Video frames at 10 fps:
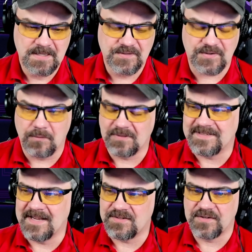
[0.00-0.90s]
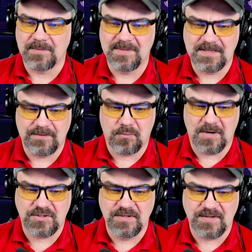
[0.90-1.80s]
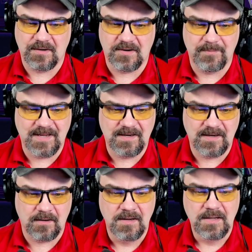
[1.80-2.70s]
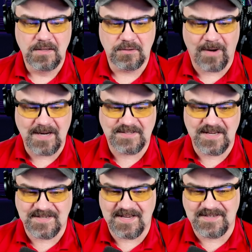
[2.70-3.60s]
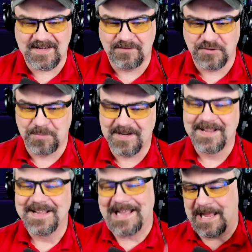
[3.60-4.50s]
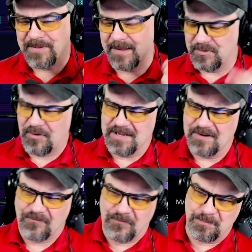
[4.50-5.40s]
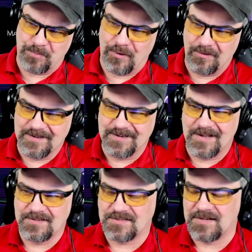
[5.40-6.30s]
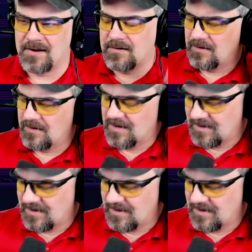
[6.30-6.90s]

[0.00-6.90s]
So let's answer some of the other questions that are coming in here. Craig says, as an Englishman, happy I'm calling it football and not soccer.